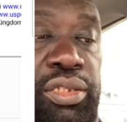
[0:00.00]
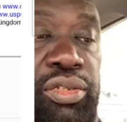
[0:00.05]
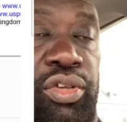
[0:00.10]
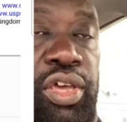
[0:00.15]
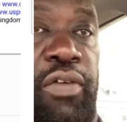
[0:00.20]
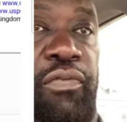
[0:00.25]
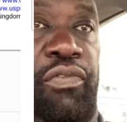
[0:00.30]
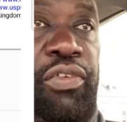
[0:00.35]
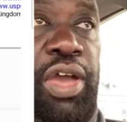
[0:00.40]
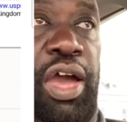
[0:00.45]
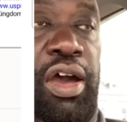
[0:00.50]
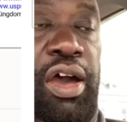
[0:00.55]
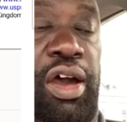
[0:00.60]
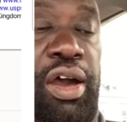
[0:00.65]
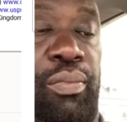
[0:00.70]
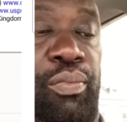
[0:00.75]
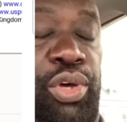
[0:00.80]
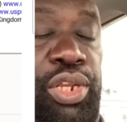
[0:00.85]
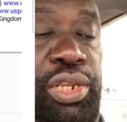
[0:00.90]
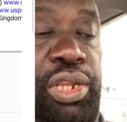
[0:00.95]
So if
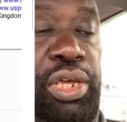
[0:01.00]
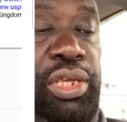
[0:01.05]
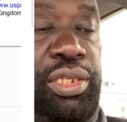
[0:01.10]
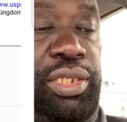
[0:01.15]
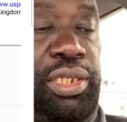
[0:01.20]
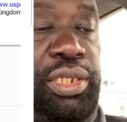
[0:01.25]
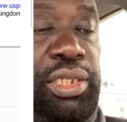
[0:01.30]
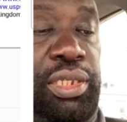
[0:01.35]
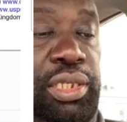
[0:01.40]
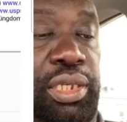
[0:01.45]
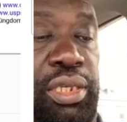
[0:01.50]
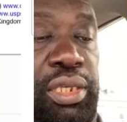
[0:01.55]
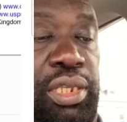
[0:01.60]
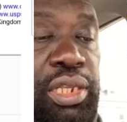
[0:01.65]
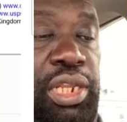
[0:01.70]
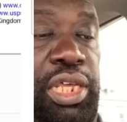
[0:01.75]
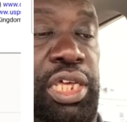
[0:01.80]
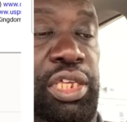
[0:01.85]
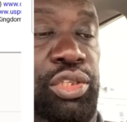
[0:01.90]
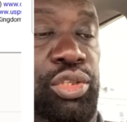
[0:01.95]
with this
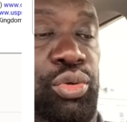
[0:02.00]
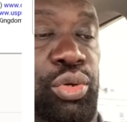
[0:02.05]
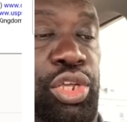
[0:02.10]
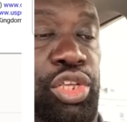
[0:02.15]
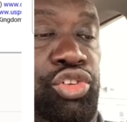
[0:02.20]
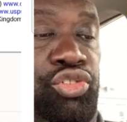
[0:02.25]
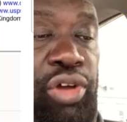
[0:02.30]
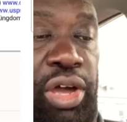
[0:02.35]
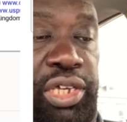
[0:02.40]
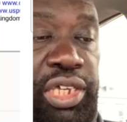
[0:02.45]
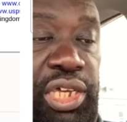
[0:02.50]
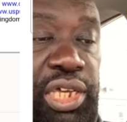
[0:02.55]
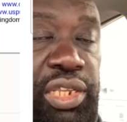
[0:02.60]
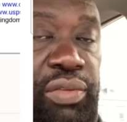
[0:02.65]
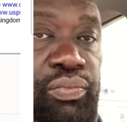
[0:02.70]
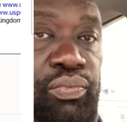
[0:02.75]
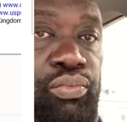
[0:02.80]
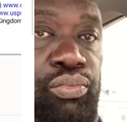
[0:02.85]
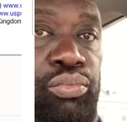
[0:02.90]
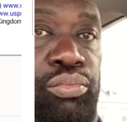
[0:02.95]
link to the
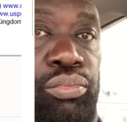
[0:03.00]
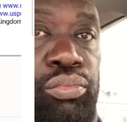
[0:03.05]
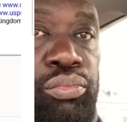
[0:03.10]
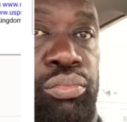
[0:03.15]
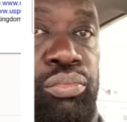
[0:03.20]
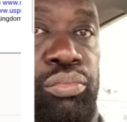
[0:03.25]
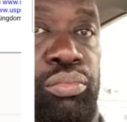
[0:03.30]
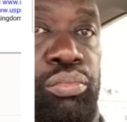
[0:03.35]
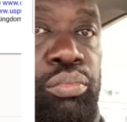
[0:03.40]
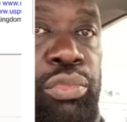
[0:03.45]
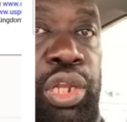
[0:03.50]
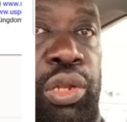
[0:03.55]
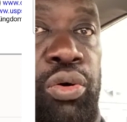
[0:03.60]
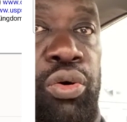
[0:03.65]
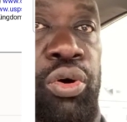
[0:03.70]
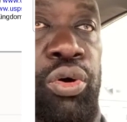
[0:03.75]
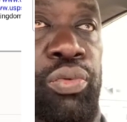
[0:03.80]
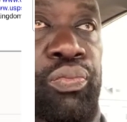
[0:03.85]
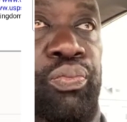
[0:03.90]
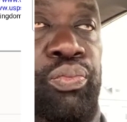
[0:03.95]
tracking
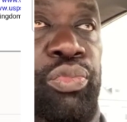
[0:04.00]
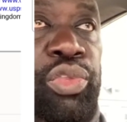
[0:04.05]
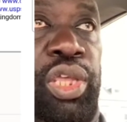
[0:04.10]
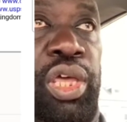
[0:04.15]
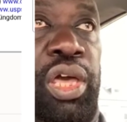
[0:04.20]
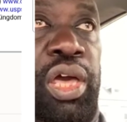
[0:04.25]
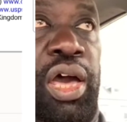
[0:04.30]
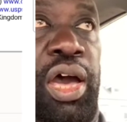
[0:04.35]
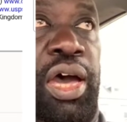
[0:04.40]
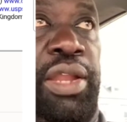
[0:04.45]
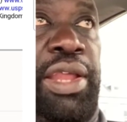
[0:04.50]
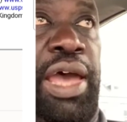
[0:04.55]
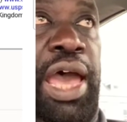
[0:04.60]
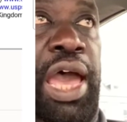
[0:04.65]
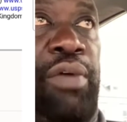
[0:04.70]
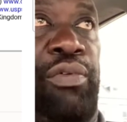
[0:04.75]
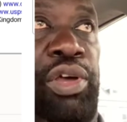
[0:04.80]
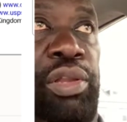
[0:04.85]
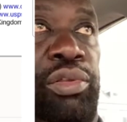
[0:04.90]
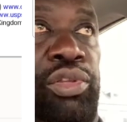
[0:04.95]
below, and
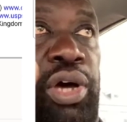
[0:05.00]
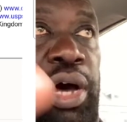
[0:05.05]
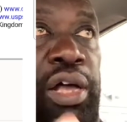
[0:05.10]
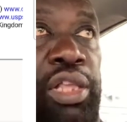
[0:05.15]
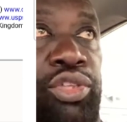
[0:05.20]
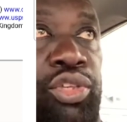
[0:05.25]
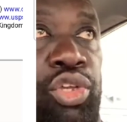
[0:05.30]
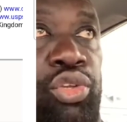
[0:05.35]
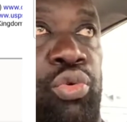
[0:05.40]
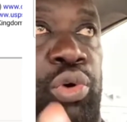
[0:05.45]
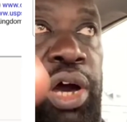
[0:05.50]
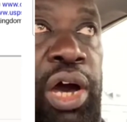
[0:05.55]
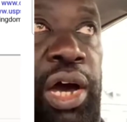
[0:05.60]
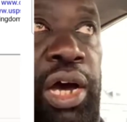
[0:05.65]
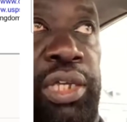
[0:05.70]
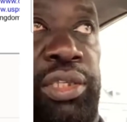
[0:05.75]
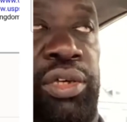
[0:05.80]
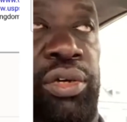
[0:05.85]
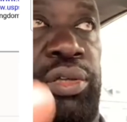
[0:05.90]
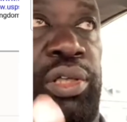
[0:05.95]
I will also do an
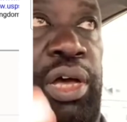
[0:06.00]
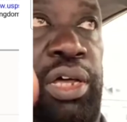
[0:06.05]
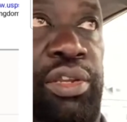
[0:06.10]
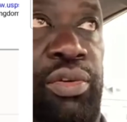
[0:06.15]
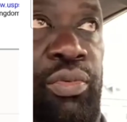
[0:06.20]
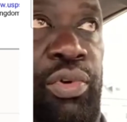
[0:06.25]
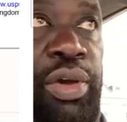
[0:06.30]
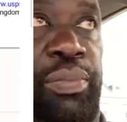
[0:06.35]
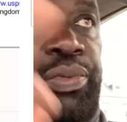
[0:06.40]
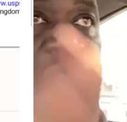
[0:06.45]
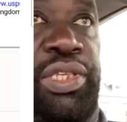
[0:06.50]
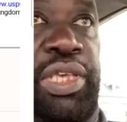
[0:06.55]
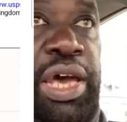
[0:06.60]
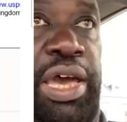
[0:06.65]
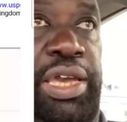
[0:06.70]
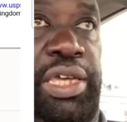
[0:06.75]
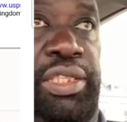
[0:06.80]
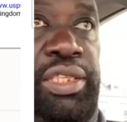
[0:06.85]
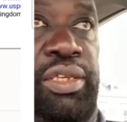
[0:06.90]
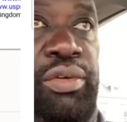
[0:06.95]
article on the
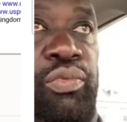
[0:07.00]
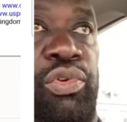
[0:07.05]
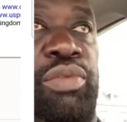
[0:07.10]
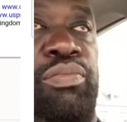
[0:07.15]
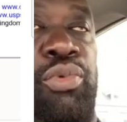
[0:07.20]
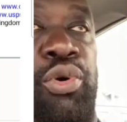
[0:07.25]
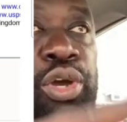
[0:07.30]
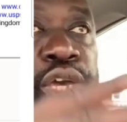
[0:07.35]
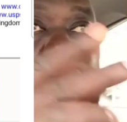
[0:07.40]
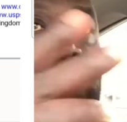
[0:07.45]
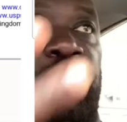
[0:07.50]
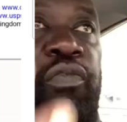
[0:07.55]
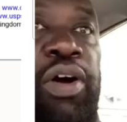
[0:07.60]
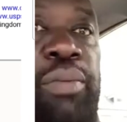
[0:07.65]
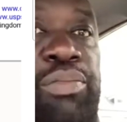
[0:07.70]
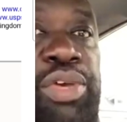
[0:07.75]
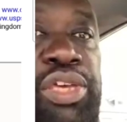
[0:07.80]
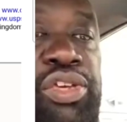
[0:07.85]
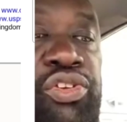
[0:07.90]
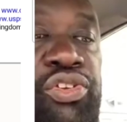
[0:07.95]
website with more
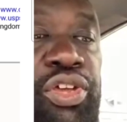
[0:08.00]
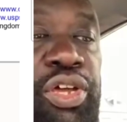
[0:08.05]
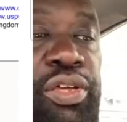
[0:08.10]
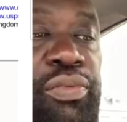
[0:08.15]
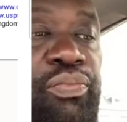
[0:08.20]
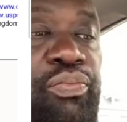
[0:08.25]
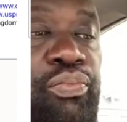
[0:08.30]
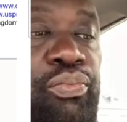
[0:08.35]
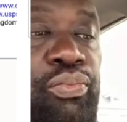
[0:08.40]
information.